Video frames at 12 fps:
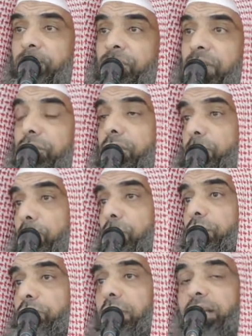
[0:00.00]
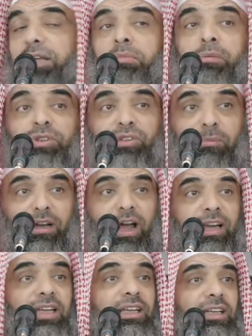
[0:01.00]
that are reported by Imam
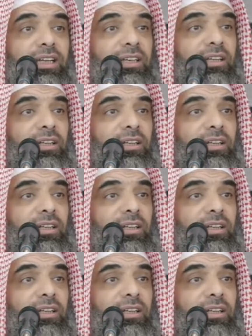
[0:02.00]
al-Tabarani.